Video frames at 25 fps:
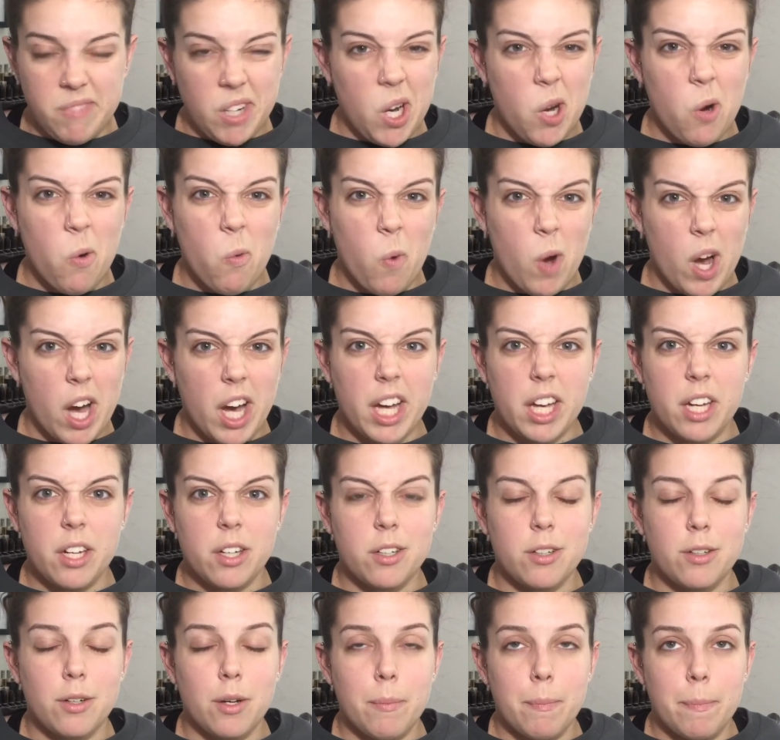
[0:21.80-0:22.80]
a
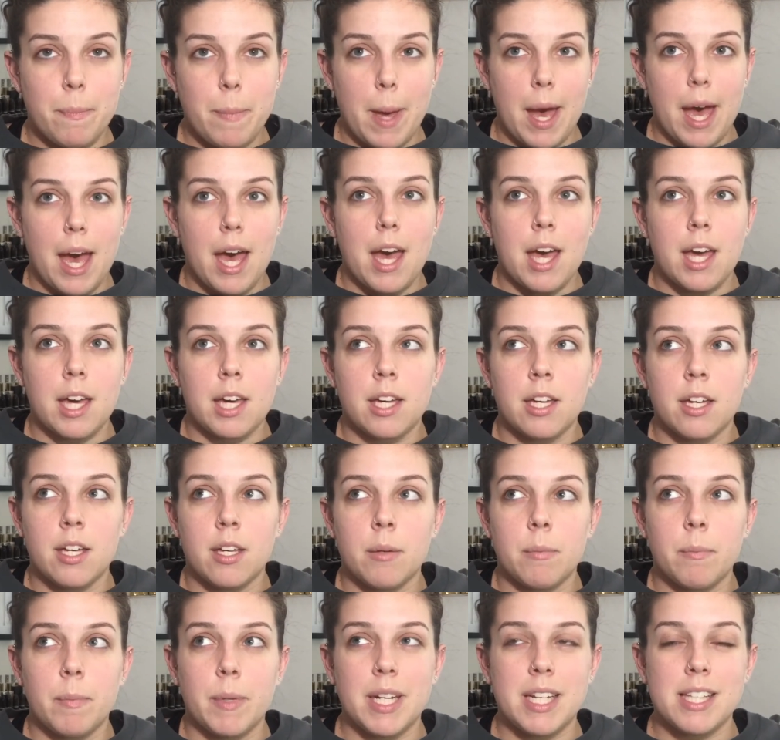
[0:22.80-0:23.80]
while back,
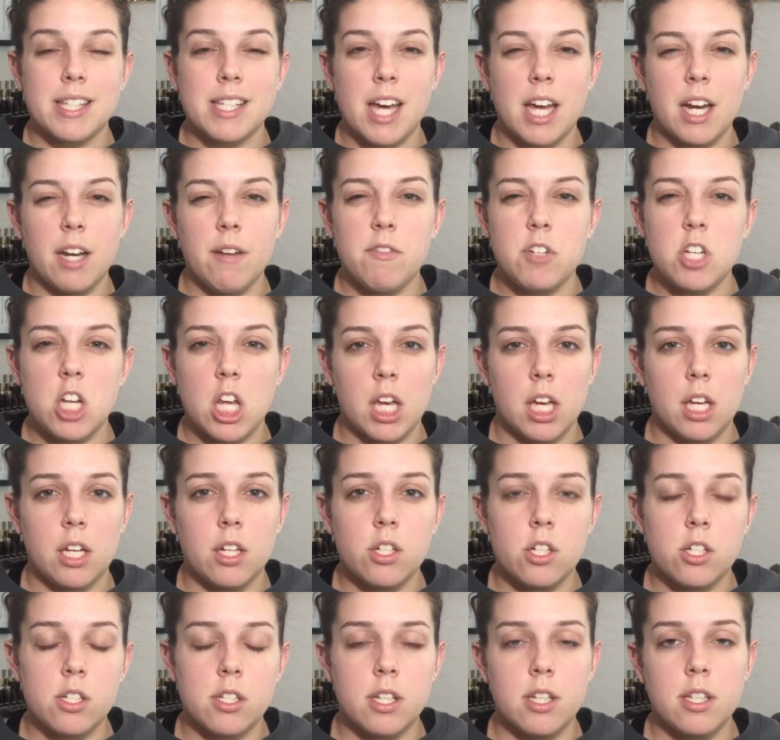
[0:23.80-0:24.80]
but it's kind of
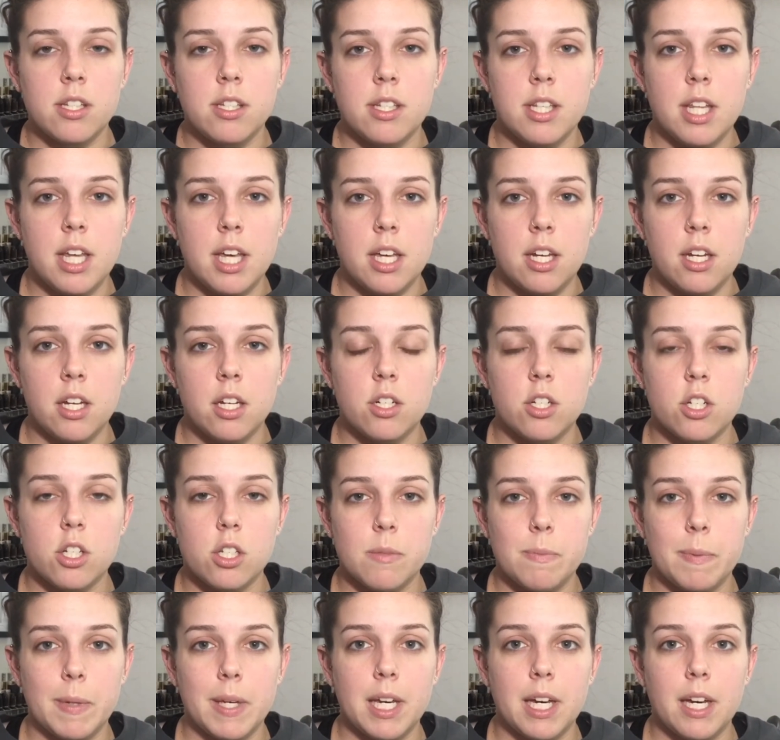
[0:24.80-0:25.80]
changed since then
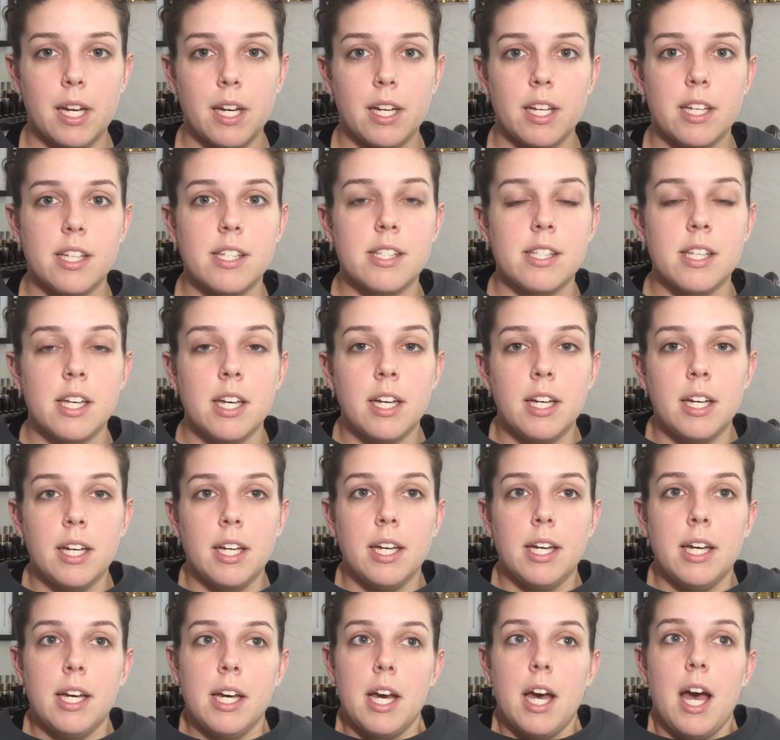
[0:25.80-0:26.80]
just because
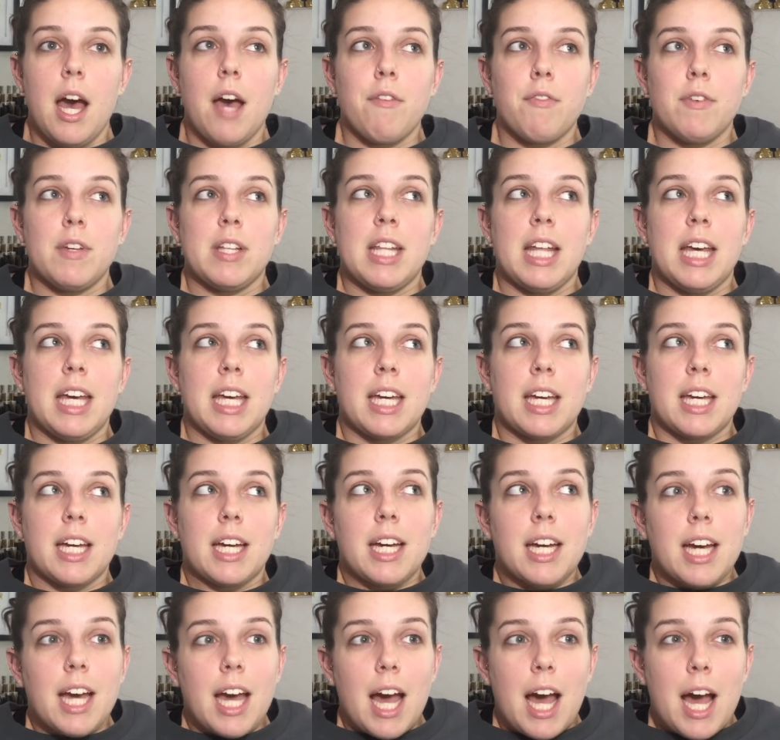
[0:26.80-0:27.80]
I feel like
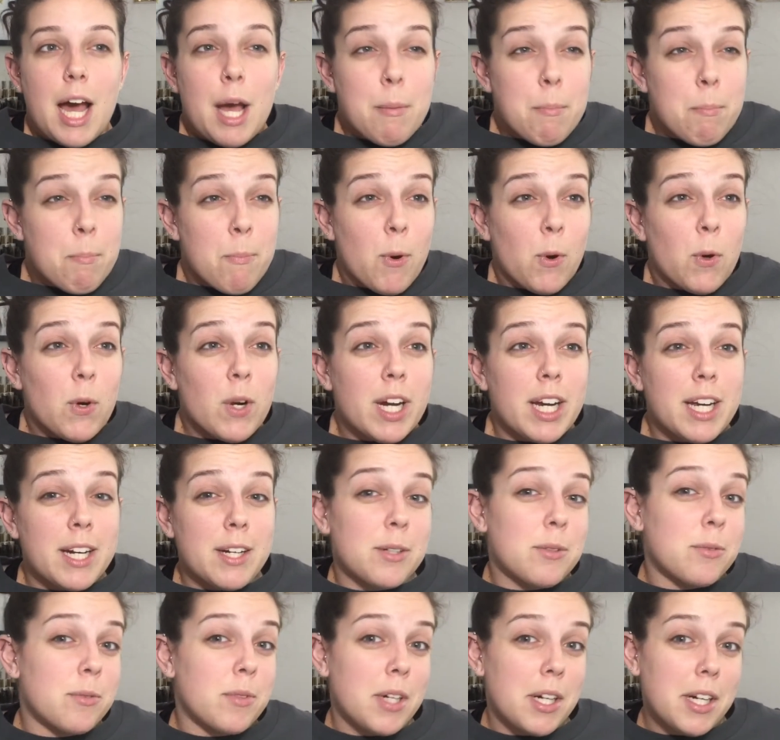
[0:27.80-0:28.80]
I'm more in
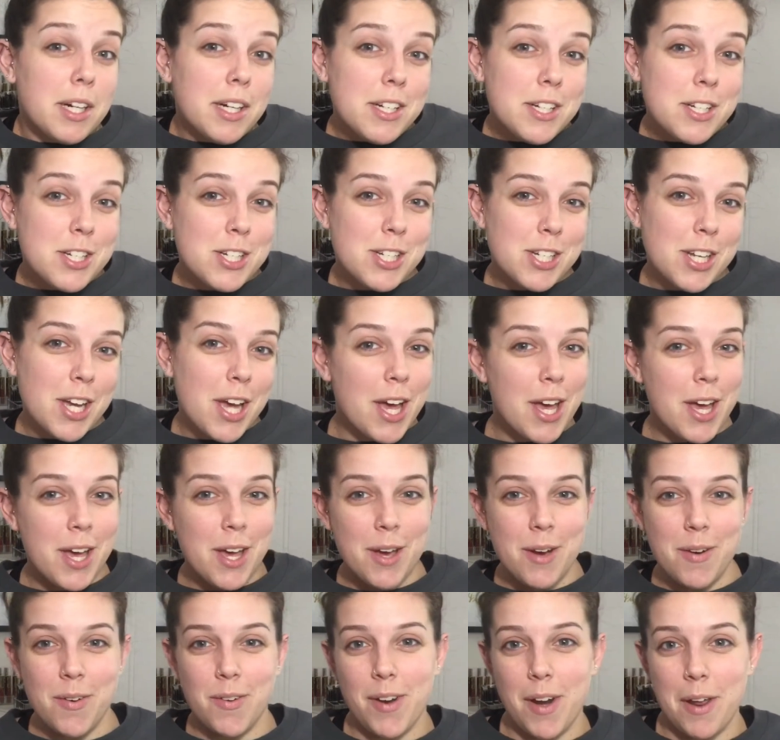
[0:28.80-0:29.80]
a rush
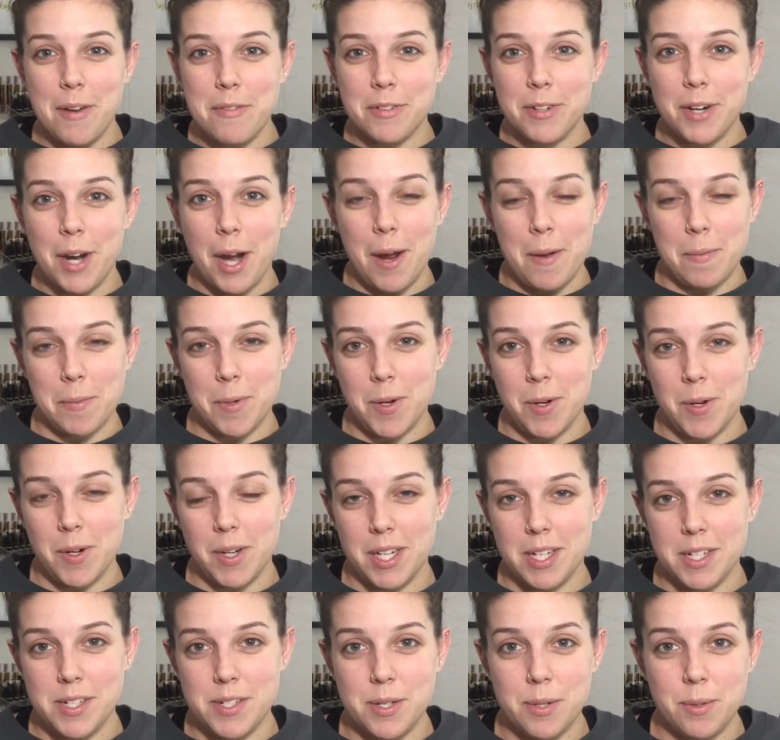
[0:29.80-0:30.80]
whenever I'm
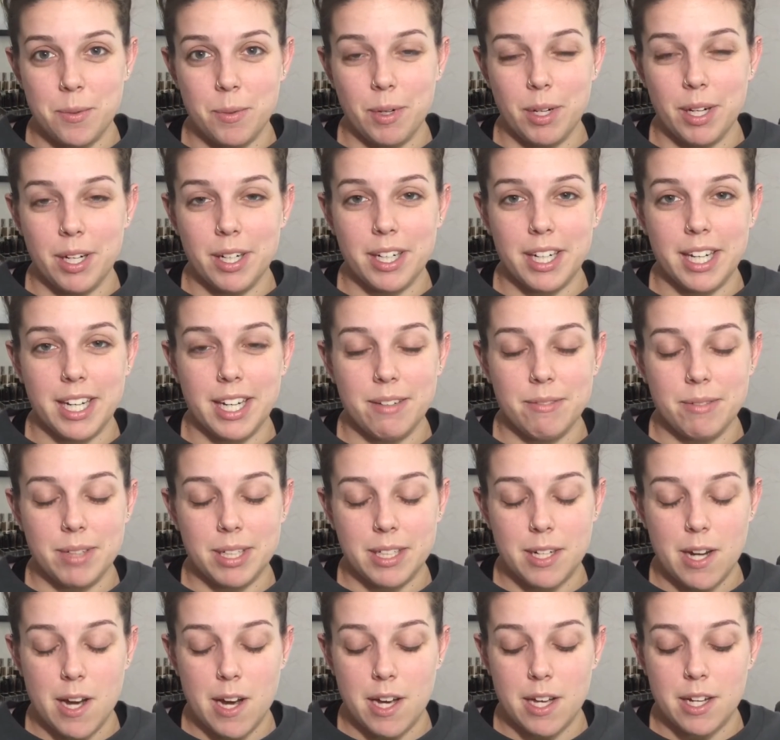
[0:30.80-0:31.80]
going to work and
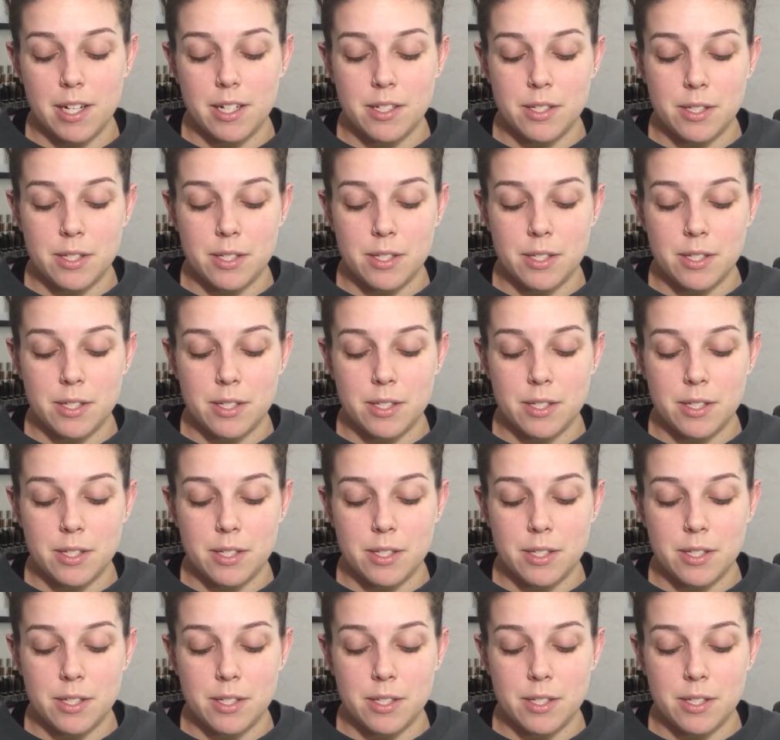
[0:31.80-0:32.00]
whatnot.